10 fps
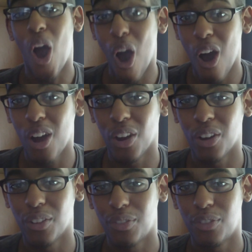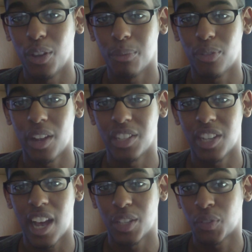our film
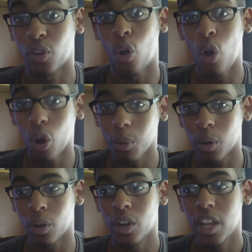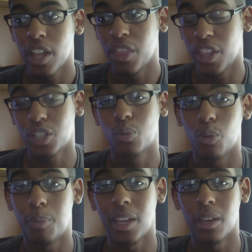franchise for horror, this
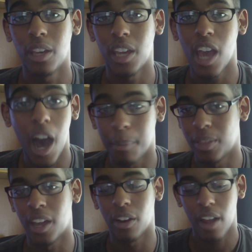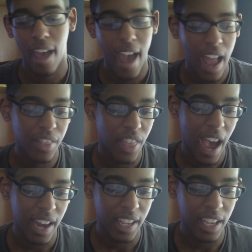would be up there. And
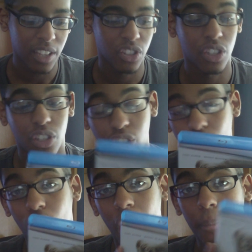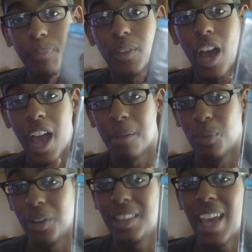that is Saw. I
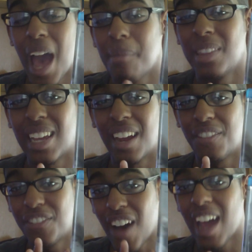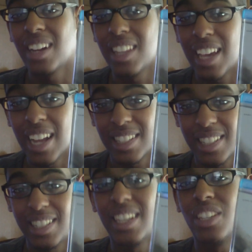am really happy that I finally got to
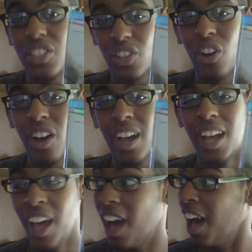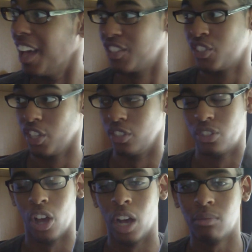see Saw. See
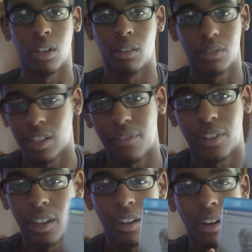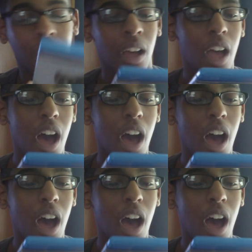Saw. No, it's not funny at all.